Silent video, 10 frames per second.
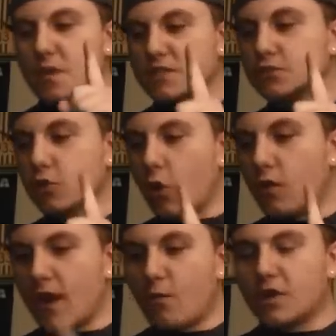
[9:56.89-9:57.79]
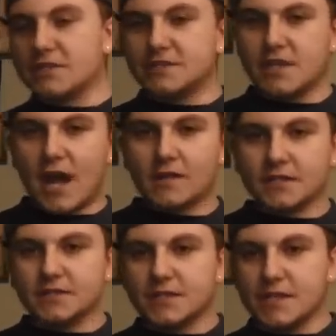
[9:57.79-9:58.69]
This is all I want to see
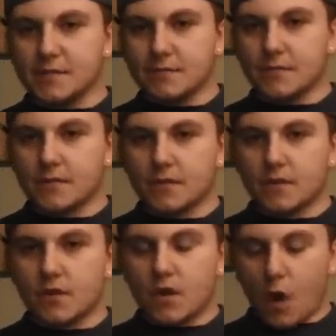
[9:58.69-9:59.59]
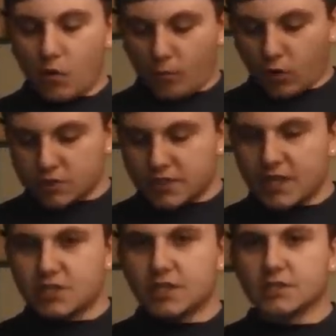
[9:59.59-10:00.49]
out this team. I want Mark
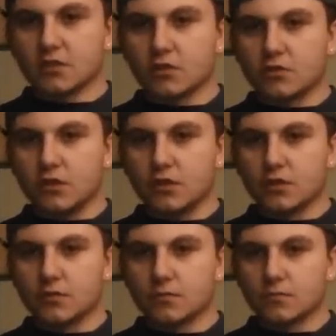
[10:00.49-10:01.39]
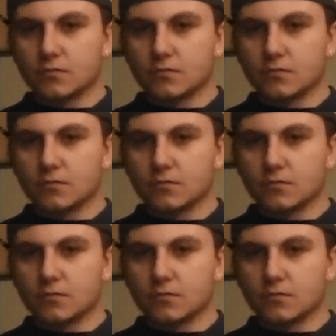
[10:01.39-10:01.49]
Sanchez to look good,